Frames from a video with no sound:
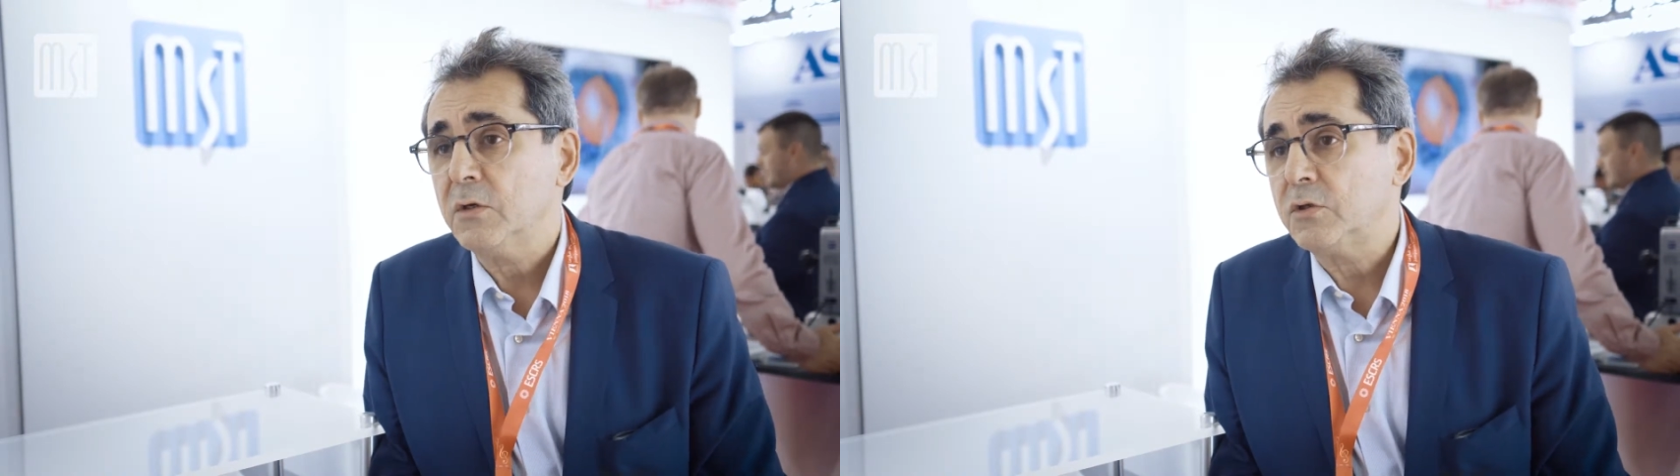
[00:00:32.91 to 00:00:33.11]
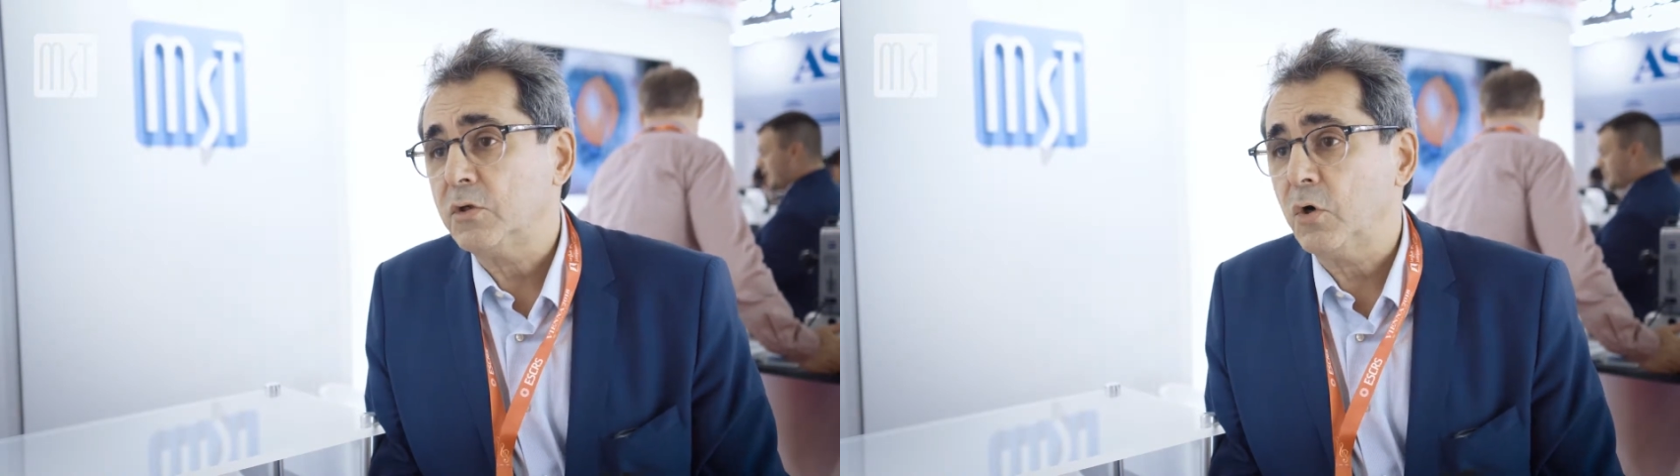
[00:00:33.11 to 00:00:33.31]

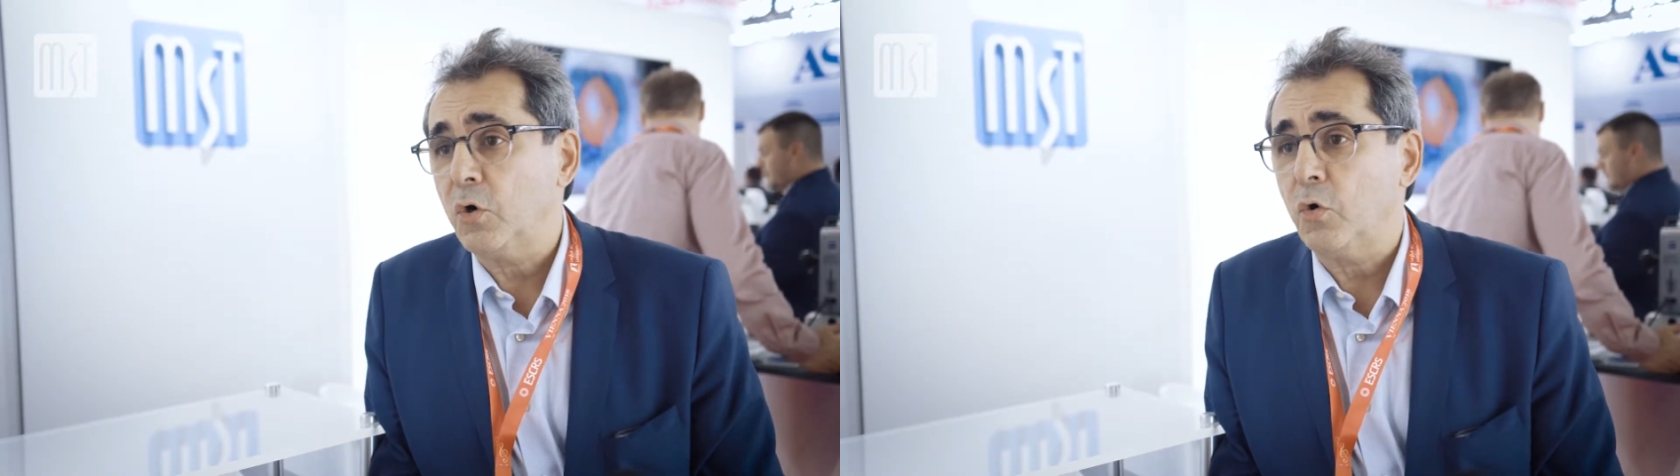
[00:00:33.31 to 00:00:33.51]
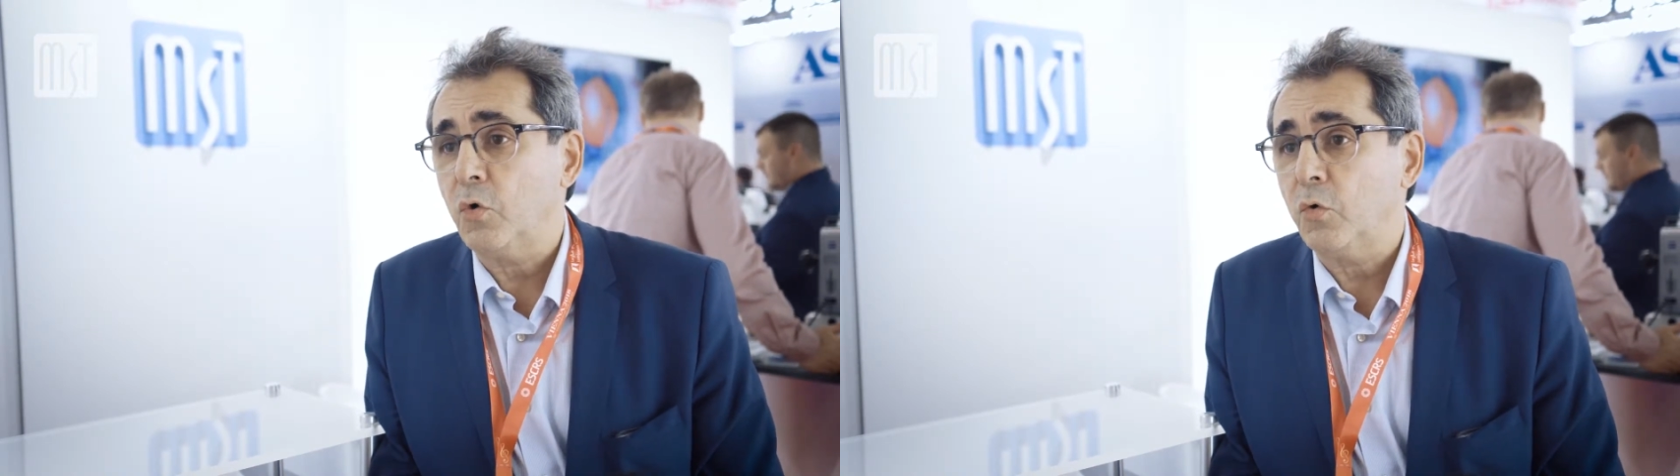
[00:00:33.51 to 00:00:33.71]

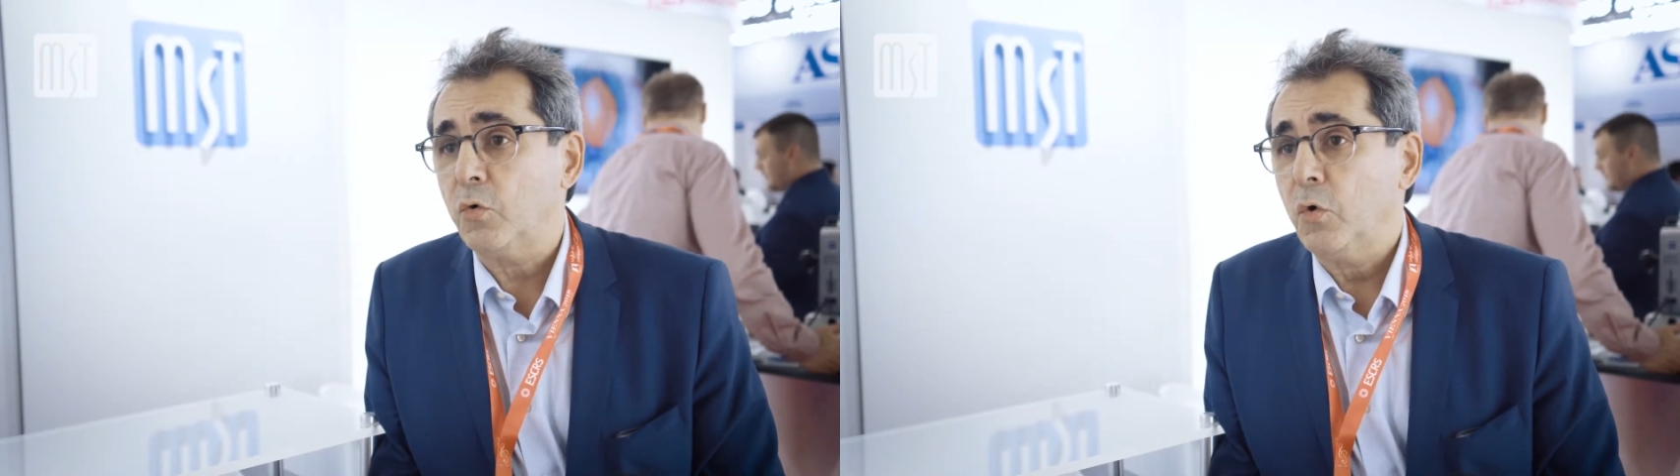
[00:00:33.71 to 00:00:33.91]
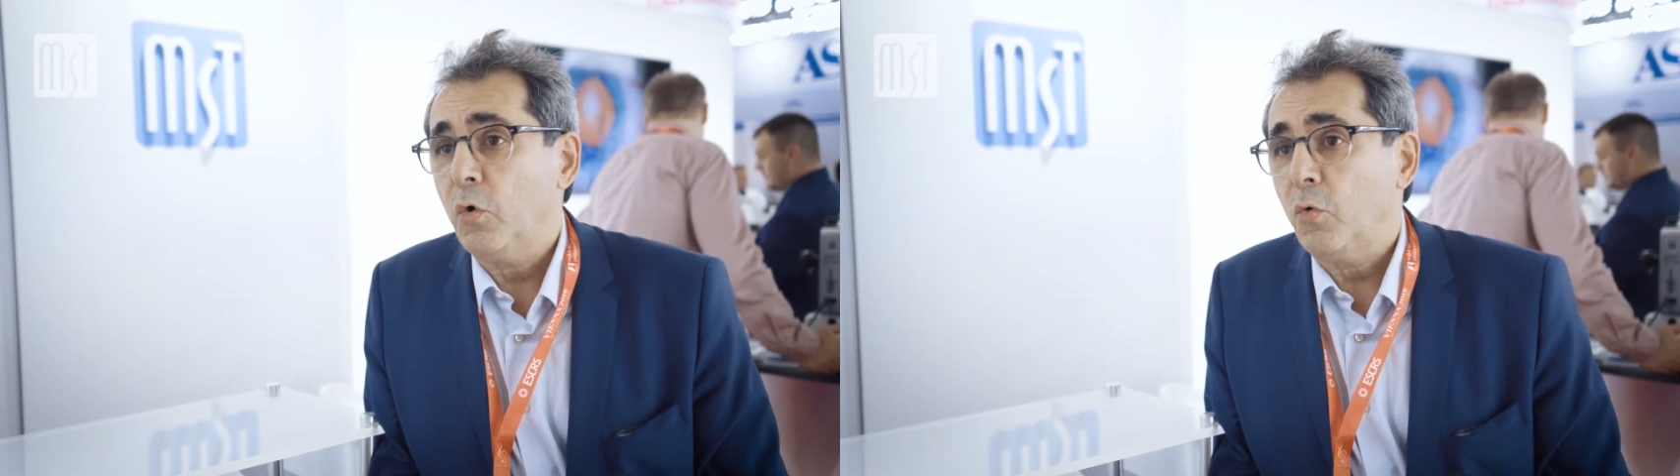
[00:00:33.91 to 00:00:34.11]
So
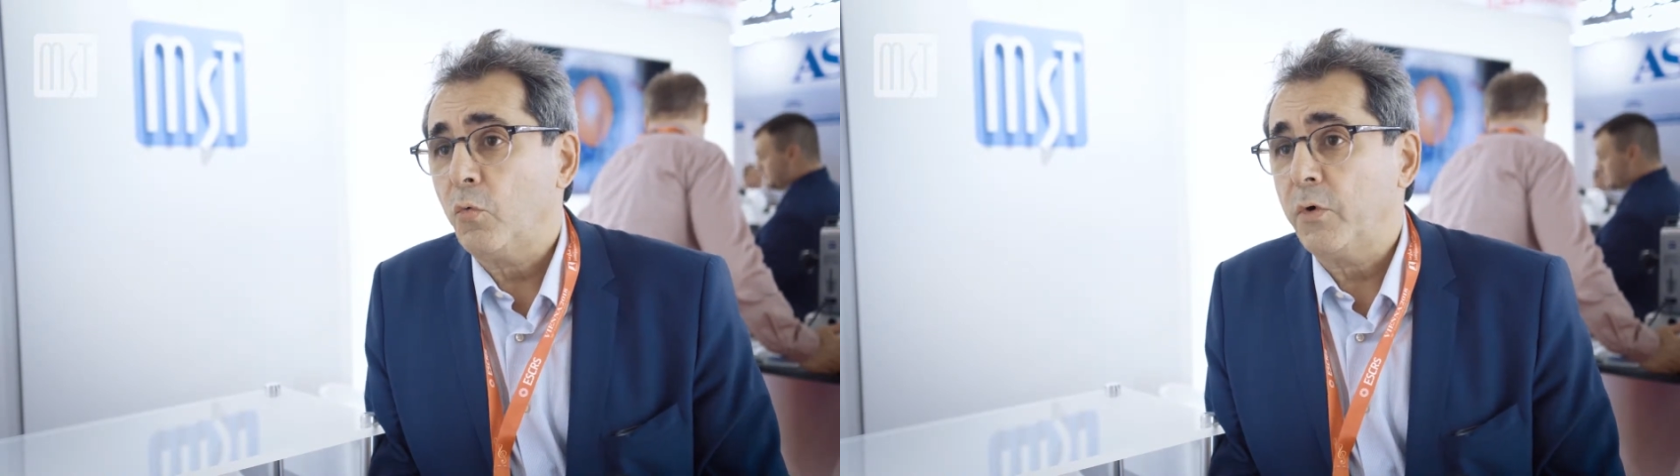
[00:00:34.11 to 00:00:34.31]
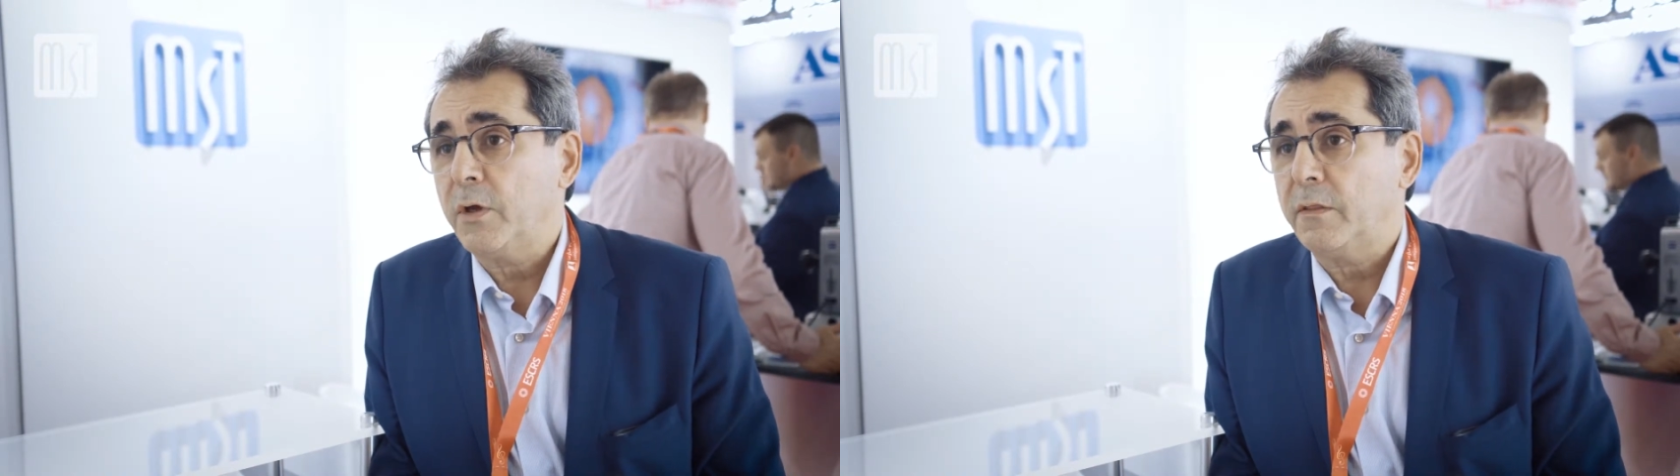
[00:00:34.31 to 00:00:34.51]

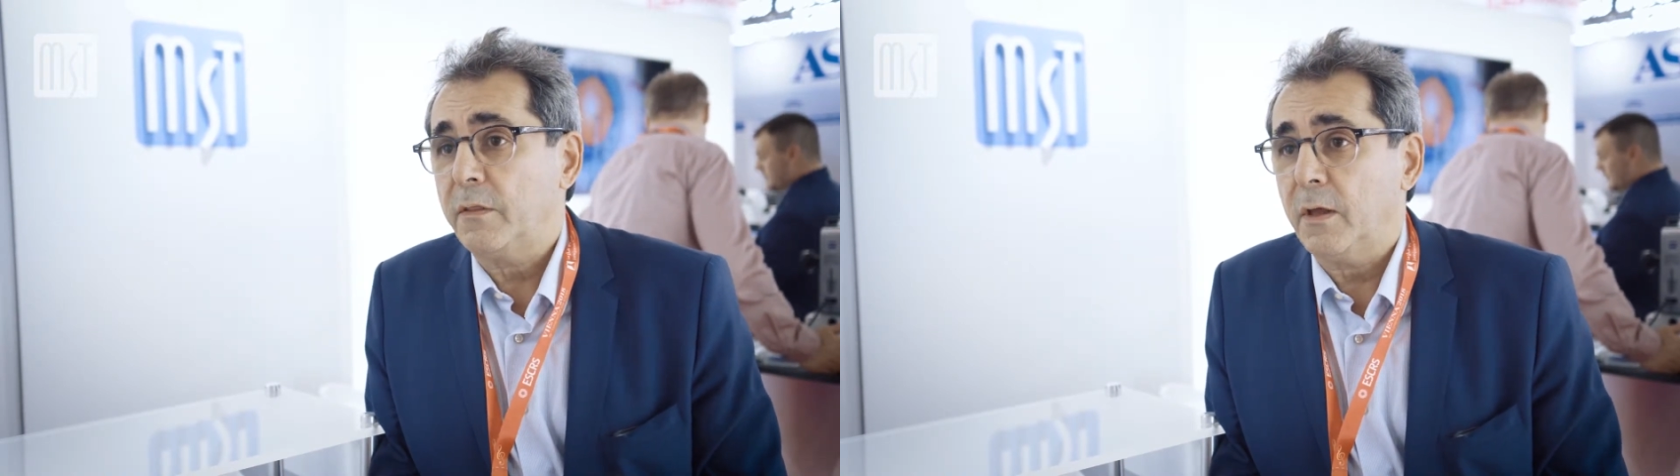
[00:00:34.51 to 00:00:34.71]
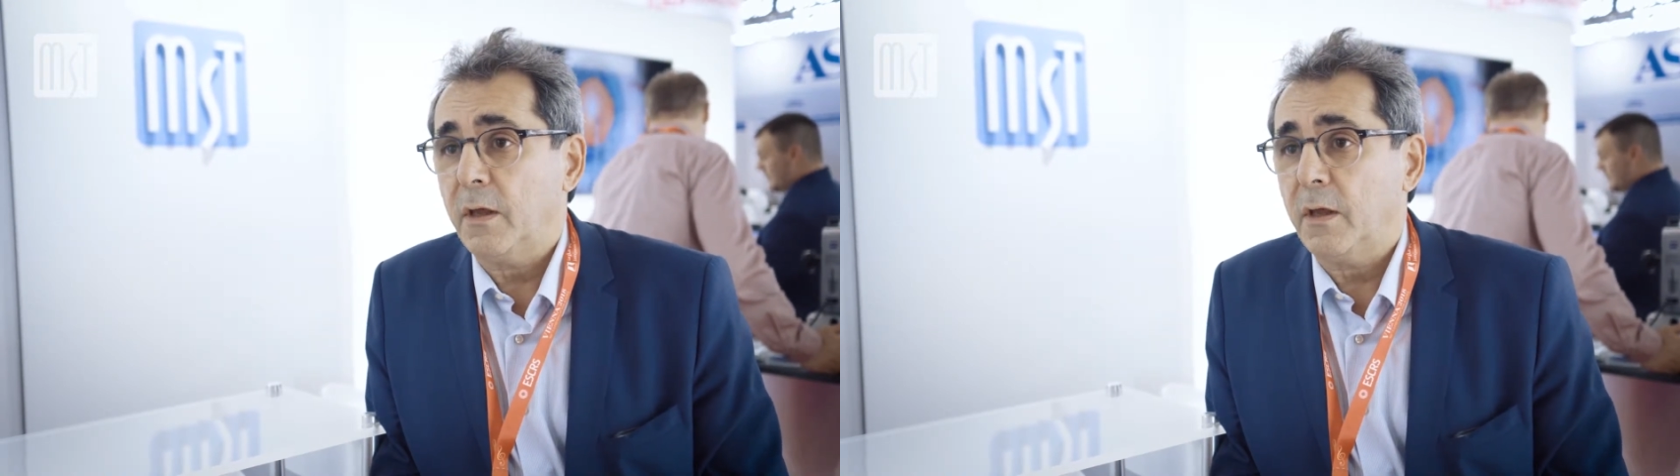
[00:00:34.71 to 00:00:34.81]
with